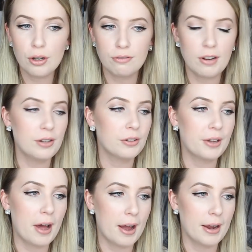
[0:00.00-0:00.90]
not find
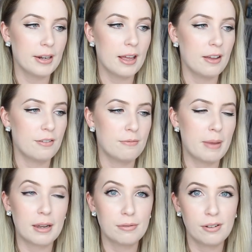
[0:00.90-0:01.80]
online if
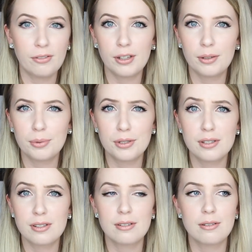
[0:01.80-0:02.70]
Makeup Forever
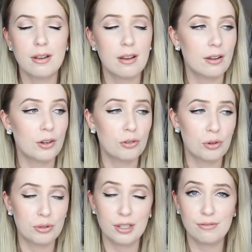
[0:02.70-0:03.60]
was
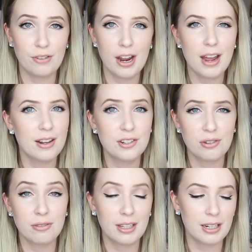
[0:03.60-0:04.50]
cruelty free and I
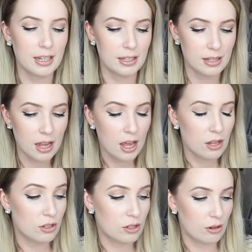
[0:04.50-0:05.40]
don't think it is
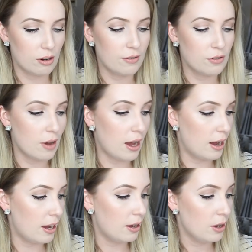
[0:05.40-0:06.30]
so if you
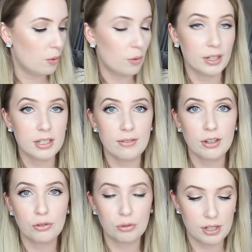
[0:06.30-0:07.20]
are wanting
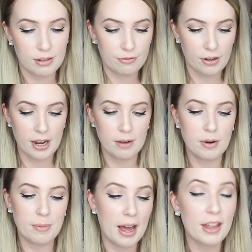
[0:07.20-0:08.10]
something cruelty free
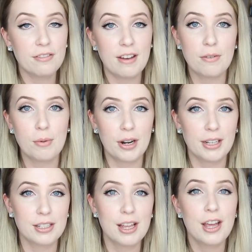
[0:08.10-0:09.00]
one of my other favorite
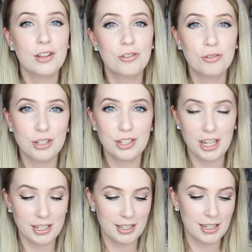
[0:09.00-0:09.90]
products to
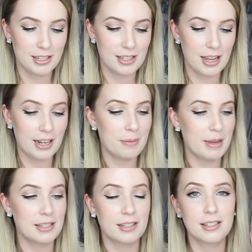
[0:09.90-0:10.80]
suggest is
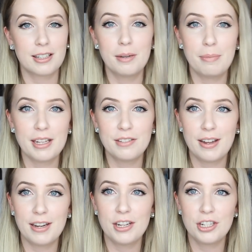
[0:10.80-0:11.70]
Illamasqua skin base
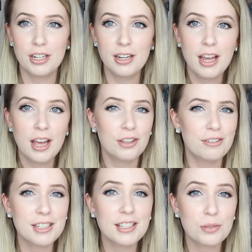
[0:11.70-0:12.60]
foundation the
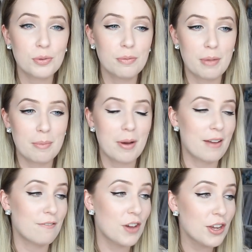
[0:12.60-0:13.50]
reason this wouldn't be
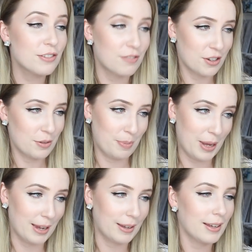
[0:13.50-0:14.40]
my first first
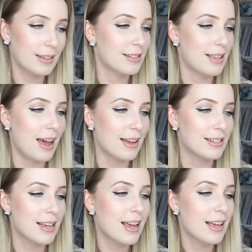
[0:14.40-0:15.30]
pick is
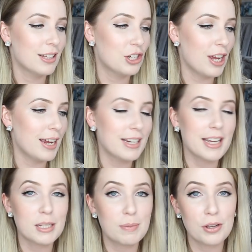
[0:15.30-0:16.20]
that the shade
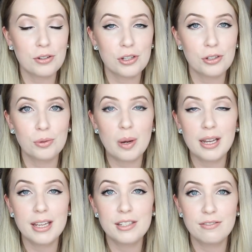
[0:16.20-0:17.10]
SBO2 while
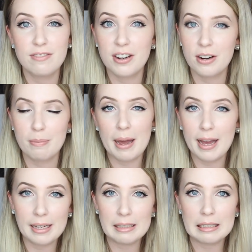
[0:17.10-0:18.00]
it is very
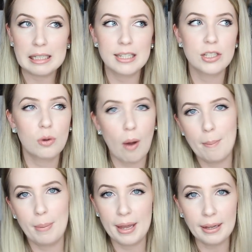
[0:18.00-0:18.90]
pale it's
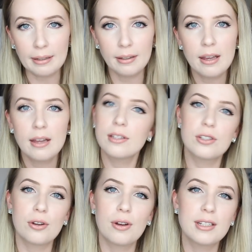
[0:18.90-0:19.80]
quite pink
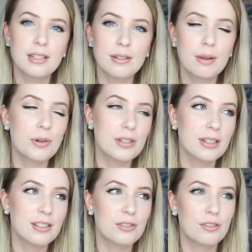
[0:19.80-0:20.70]
so it, did, it wasn't
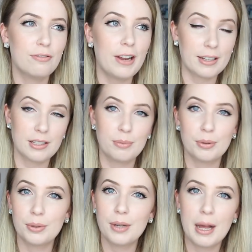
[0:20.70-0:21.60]
as sort of
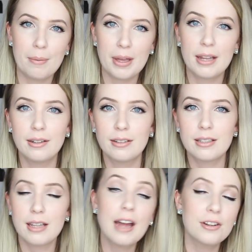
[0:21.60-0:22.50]
flexible um, in
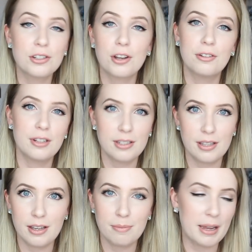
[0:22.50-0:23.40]
undertone is
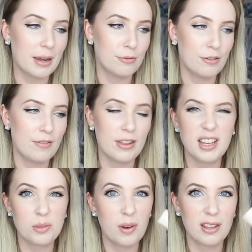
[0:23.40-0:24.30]
the Makeup Forever.
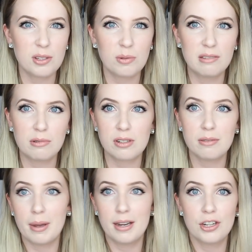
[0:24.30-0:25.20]
That's why this one
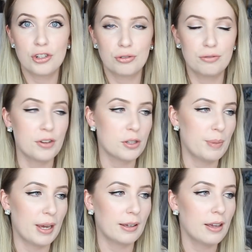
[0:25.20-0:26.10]
wasn't my initial first
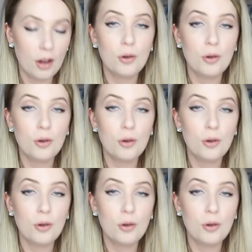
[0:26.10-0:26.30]
pick.